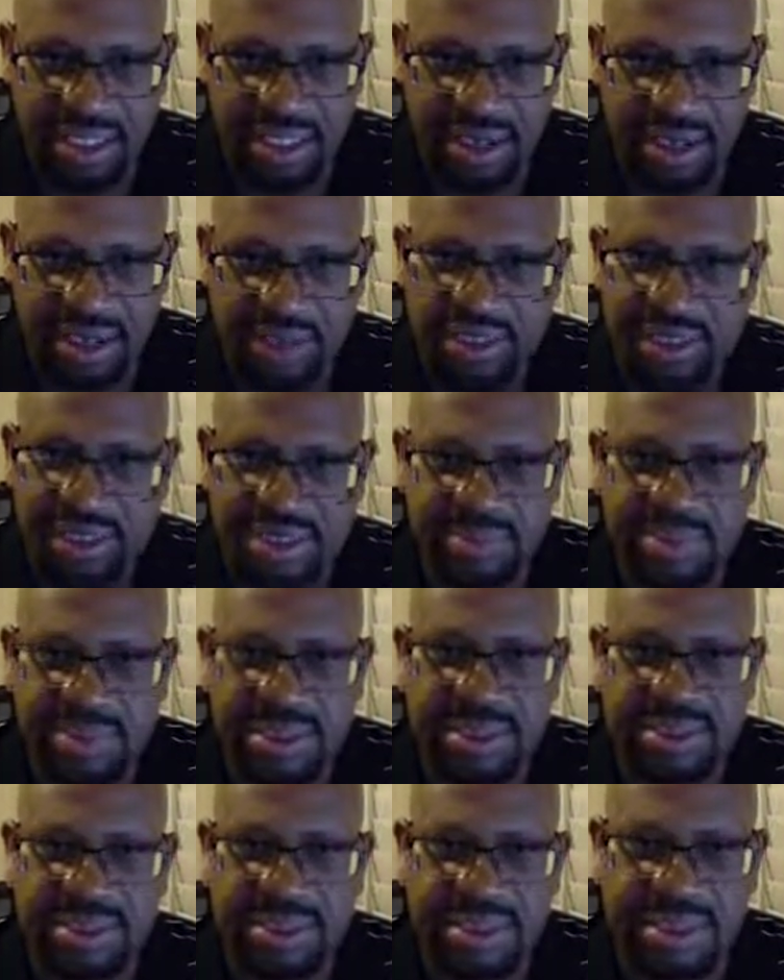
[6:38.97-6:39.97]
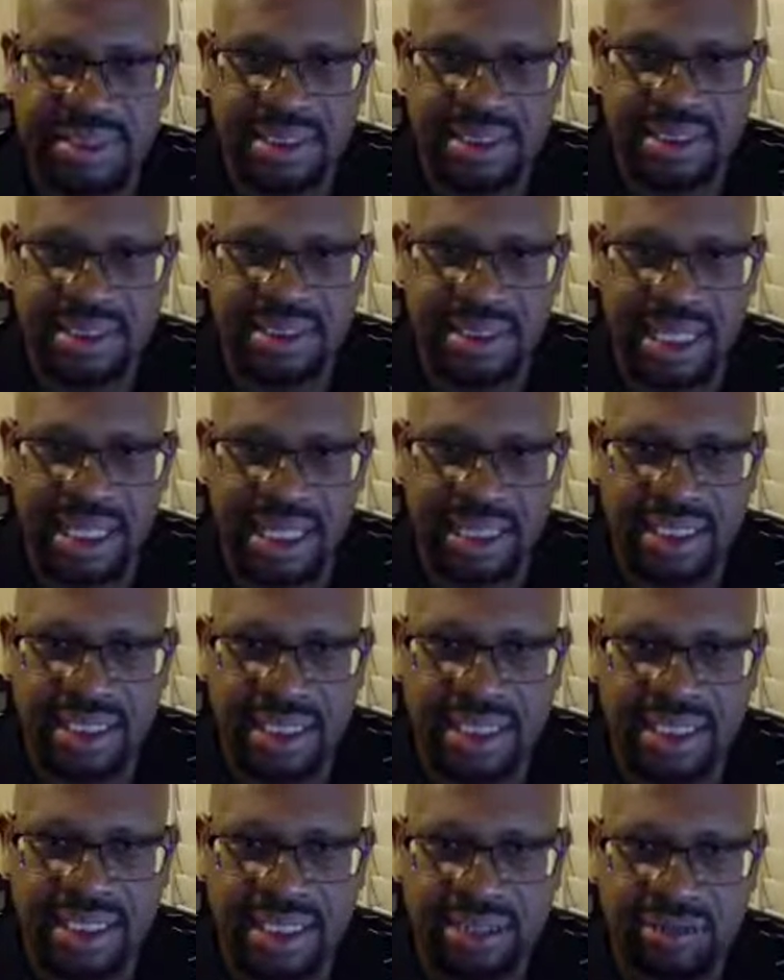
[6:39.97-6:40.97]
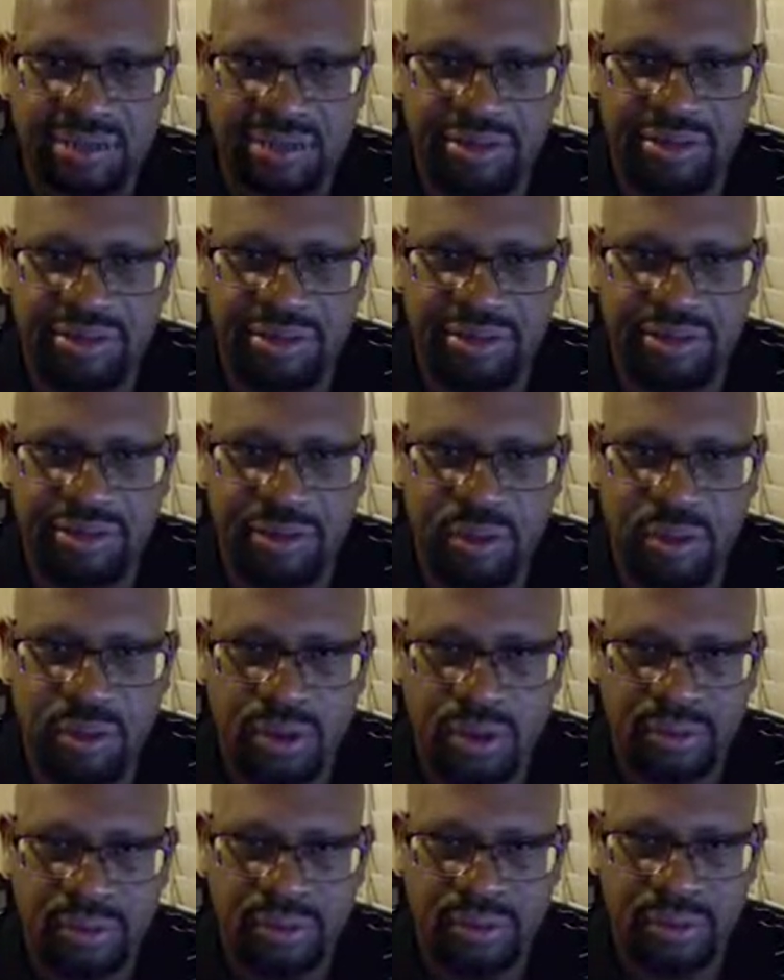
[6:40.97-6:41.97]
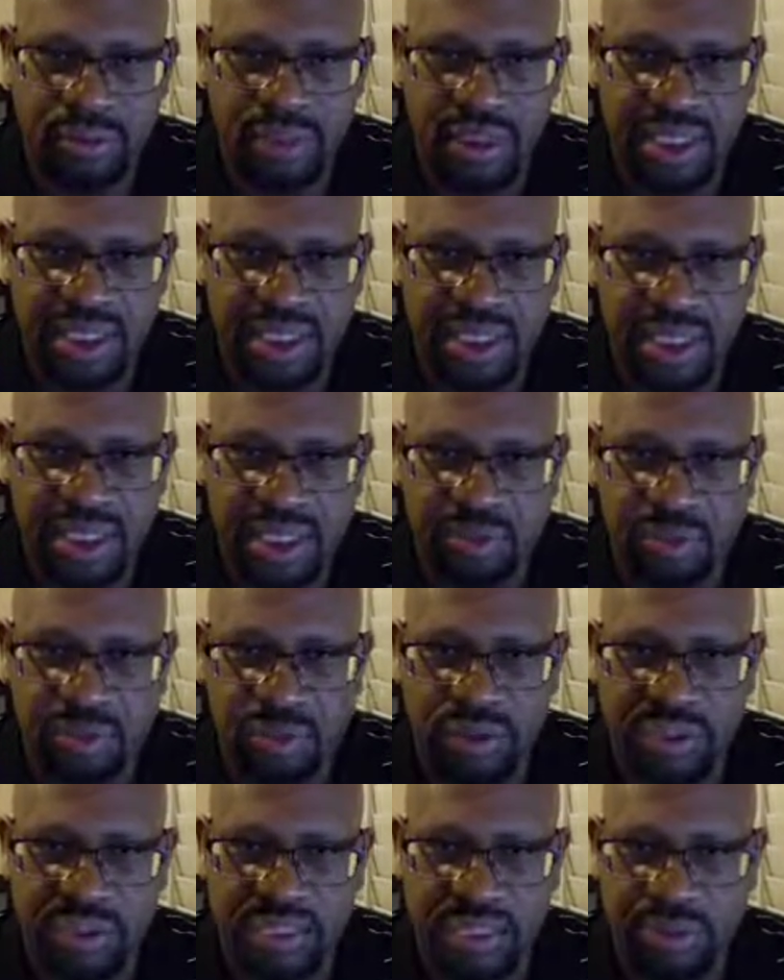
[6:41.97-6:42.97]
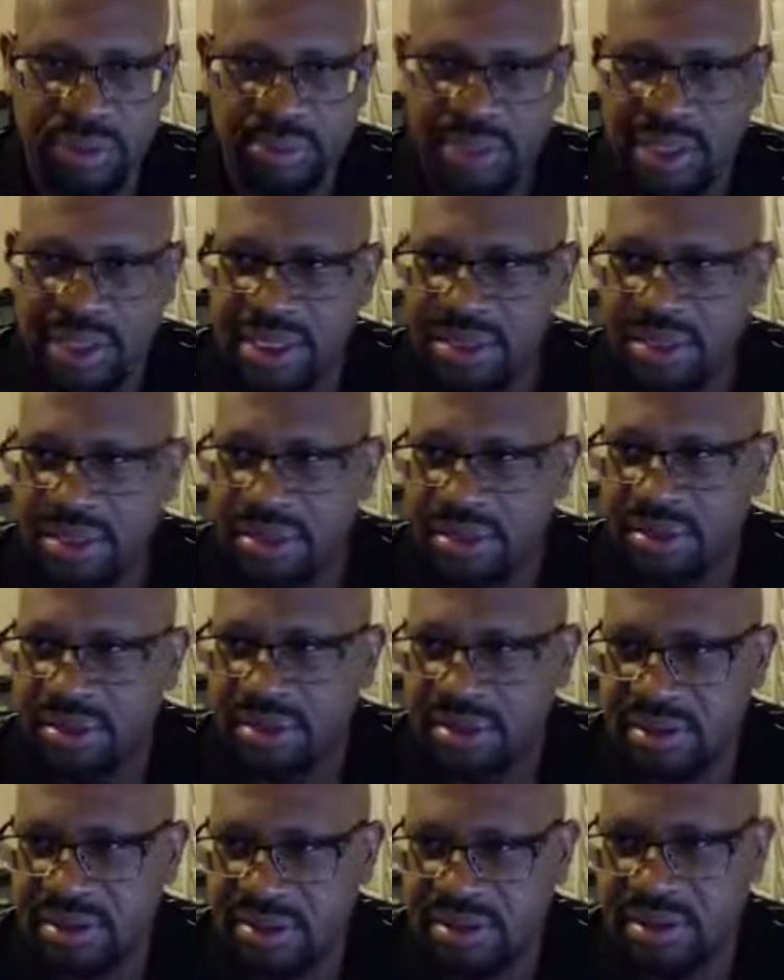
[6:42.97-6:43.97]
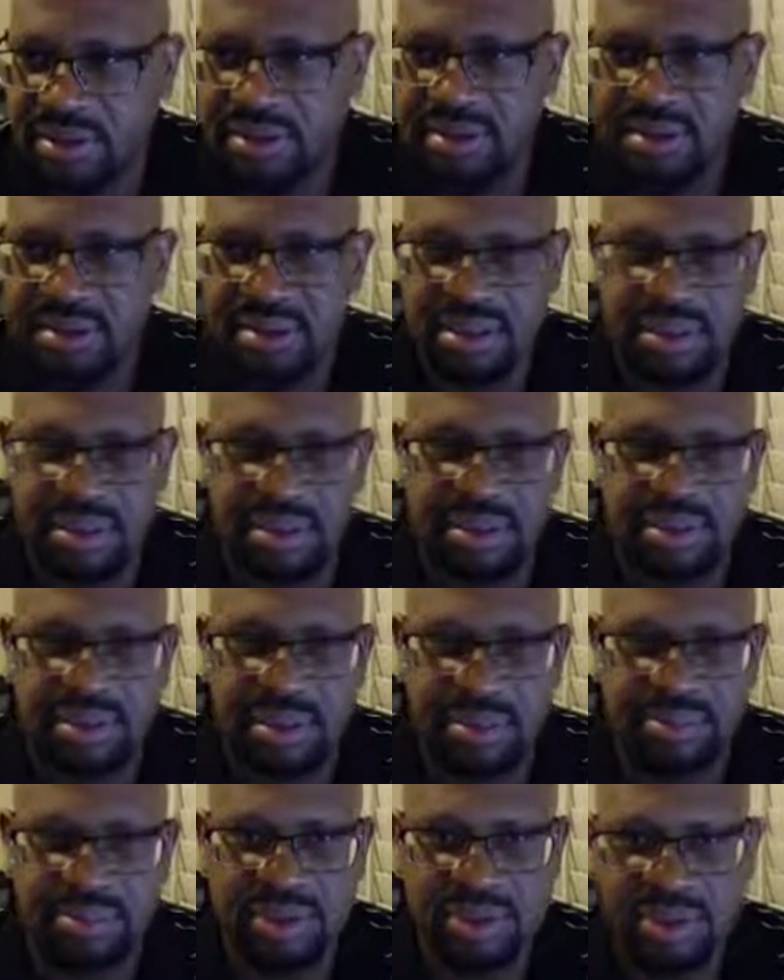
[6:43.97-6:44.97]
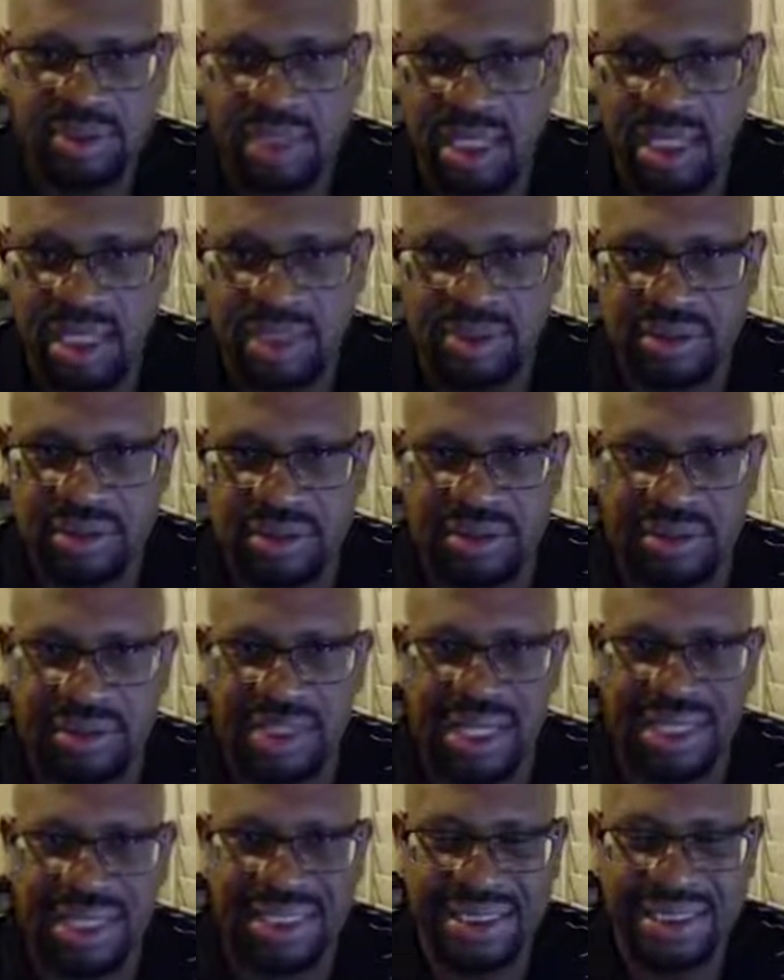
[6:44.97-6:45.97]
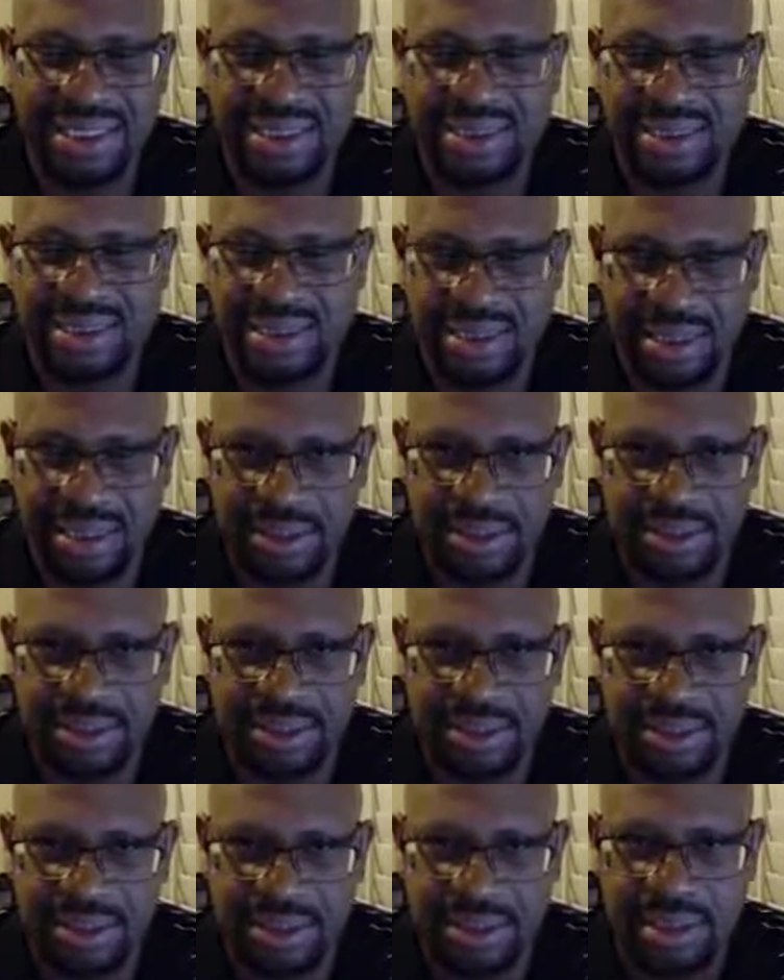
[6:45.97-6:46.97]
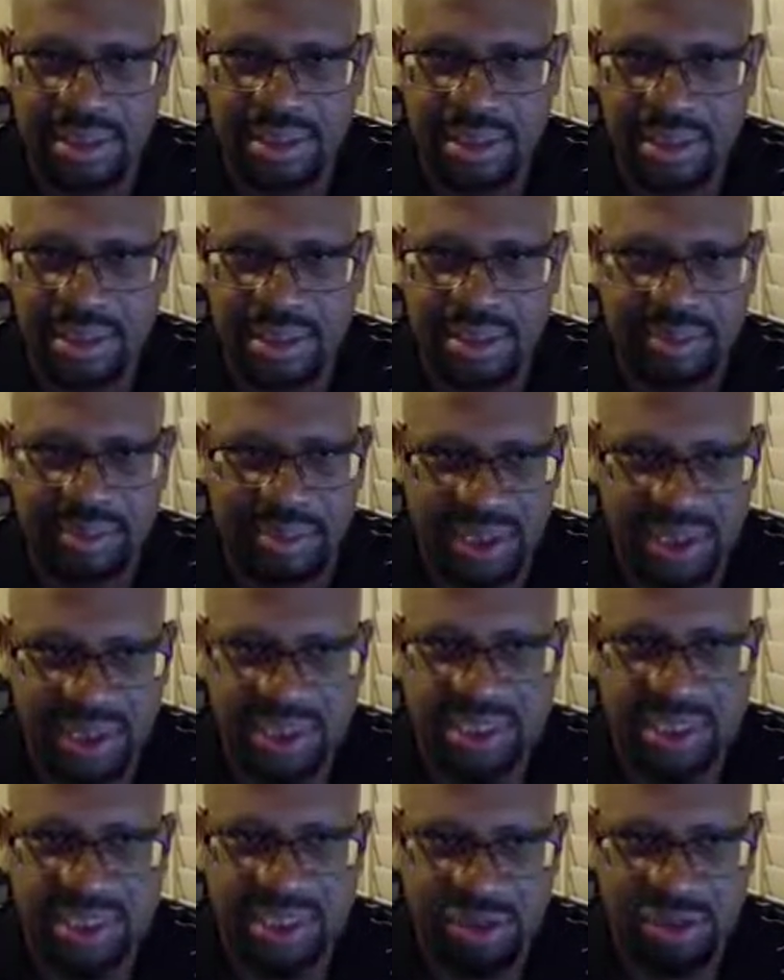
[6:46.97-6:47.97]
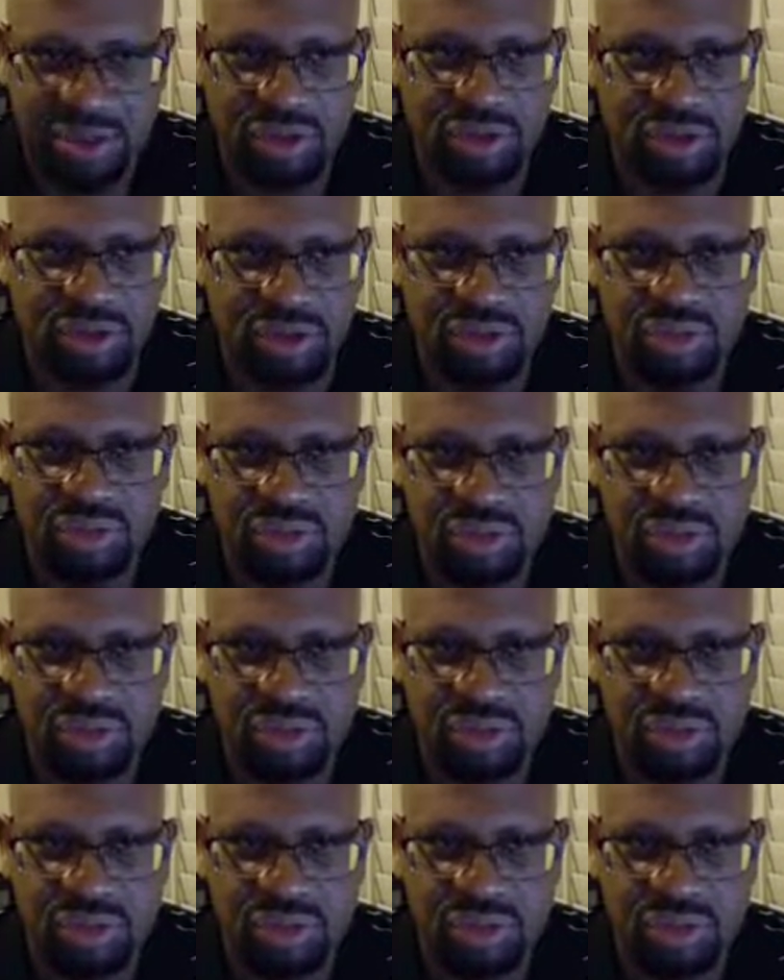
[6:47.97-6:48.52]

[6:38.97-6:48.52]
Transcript: All this means is I got in at 54, I wrote it up here, I'm up $2. I didn't sell because I knew,